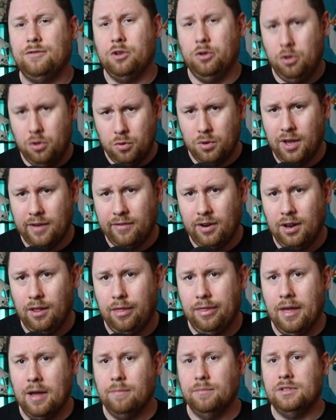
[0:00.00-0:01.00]
So you giving the
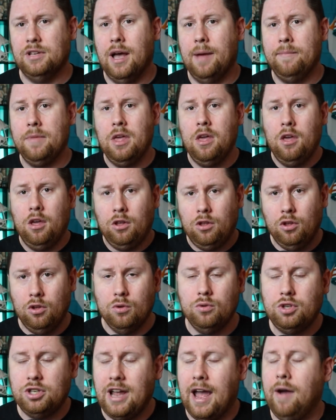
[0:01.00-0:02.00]
thumbs up,
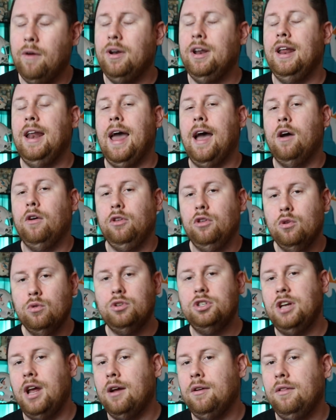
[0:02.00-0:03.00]
you shouting it out, you
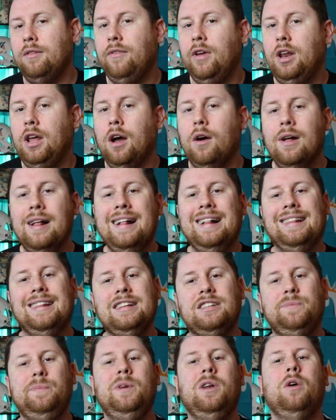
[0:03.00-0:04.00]
sharing the video
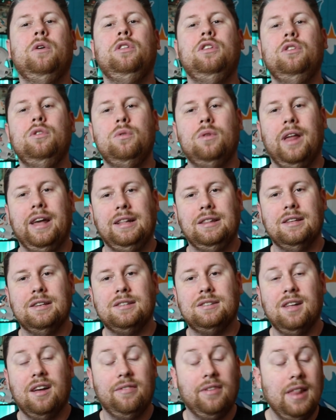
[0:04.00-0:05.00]
lets me know that you like this
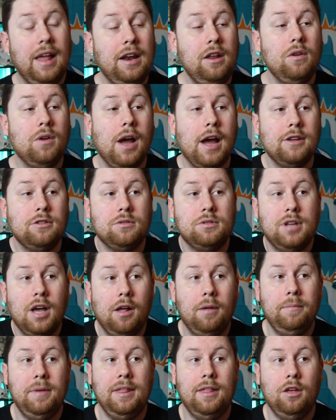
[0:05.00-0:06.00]
stuff. A lot of you guys are
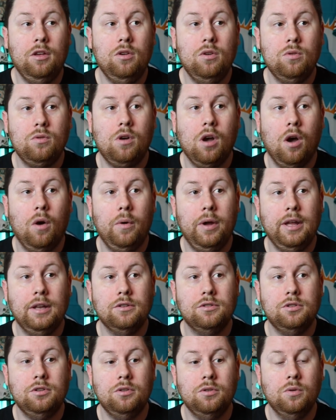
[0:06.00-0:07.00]
telling me that you go
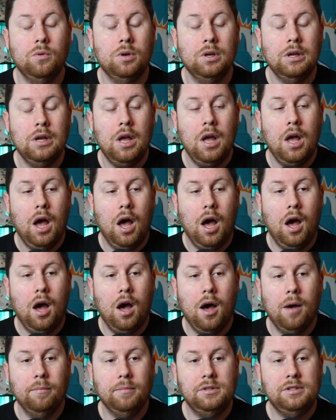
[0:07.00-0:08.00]
into
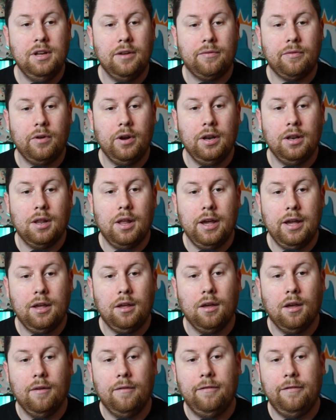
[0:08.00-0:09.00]
um, different,
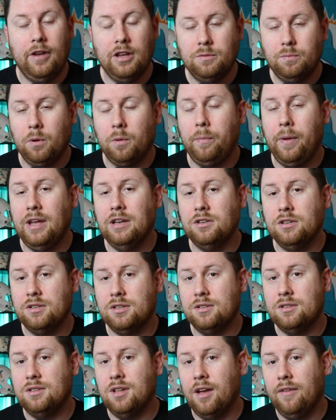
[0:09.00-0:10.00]
like, Facebook pages
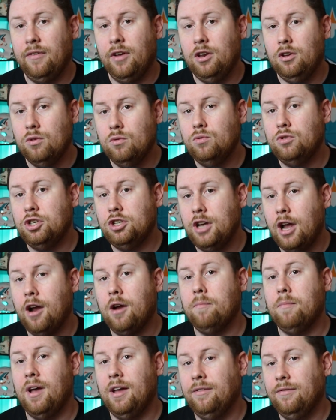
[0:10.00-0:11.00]
and stuff, and you share
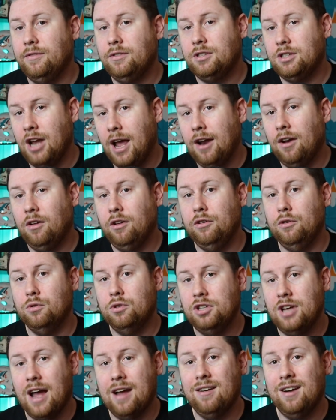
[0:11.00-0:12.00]
my channel and you
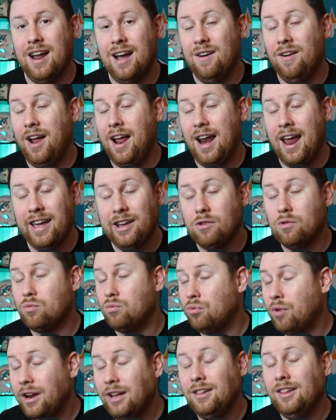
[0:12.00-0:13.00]
shout it out, and I
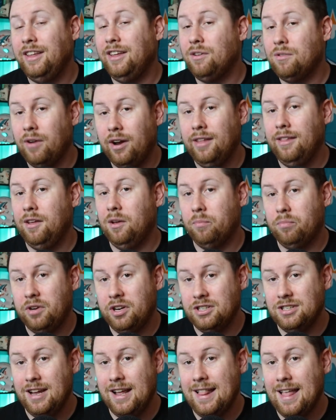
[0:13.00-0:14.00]
greatly greatly
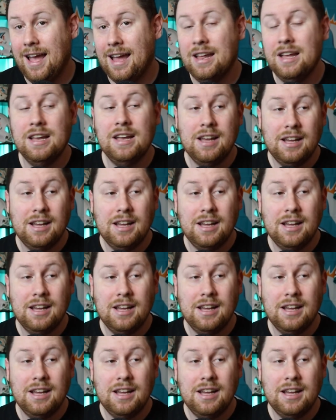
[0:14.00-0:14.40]
appreciate that.